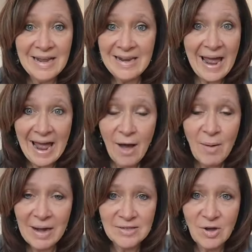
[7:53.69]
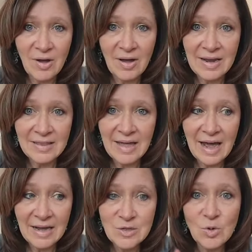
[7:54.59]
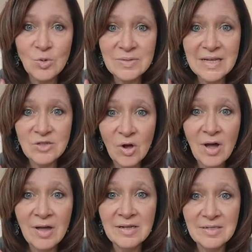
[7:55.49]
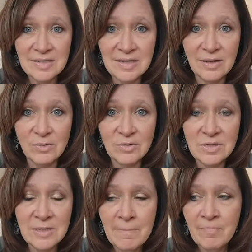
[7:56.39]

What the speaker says: and how I taught at the high school was I taught skills.